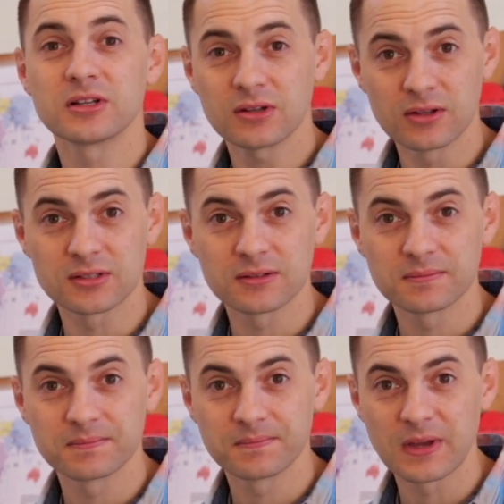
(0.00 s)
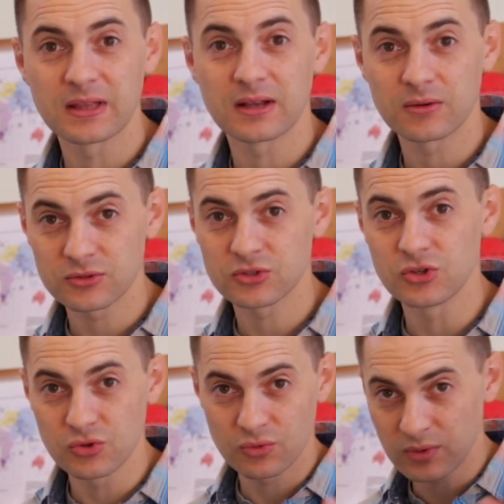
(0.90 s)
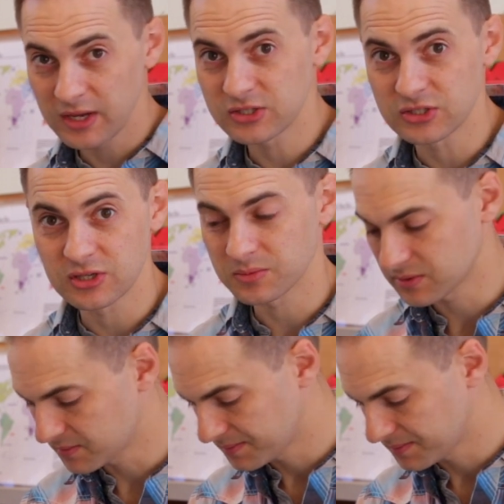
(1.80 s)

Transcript: an adult in those new relationships.